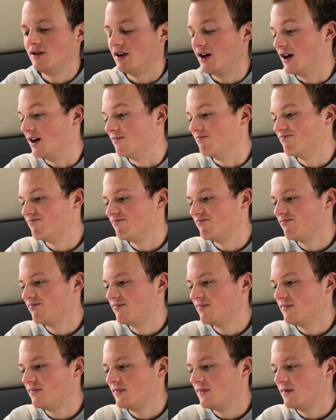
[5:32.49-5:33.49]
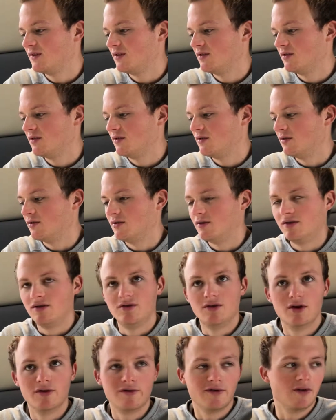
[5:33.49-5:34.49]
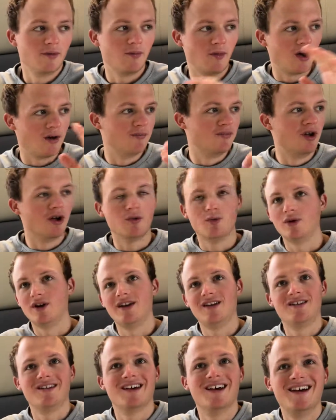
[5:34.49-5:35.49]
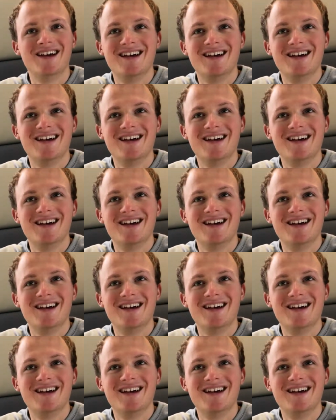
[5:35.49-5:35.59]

yeah, I'm done with it.